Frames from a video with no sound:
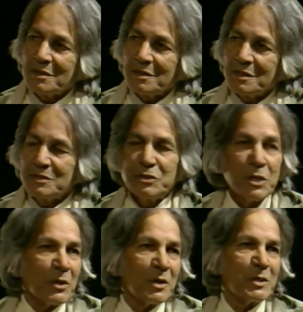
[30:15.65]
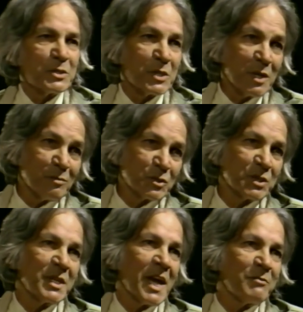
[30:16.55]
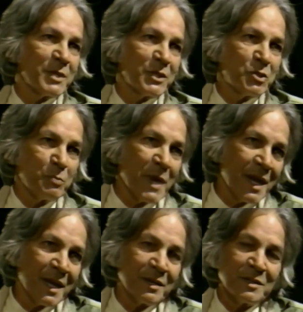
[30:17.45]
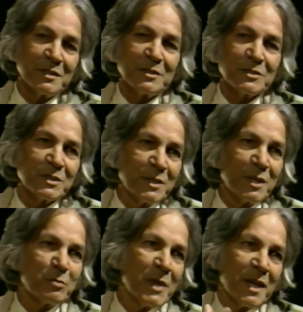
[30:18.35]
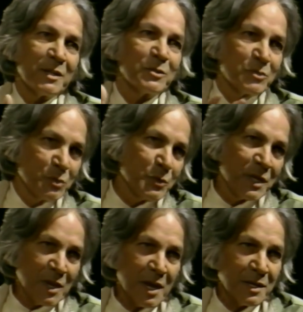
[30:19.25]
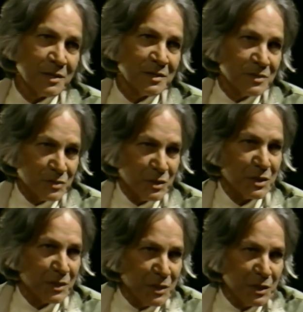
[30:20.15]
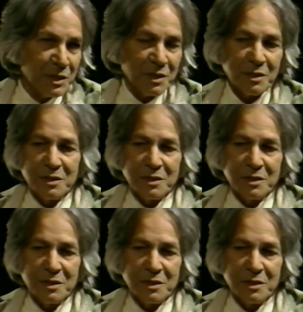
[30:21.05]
in general terms, the average man, see, that man is you and I sitting here.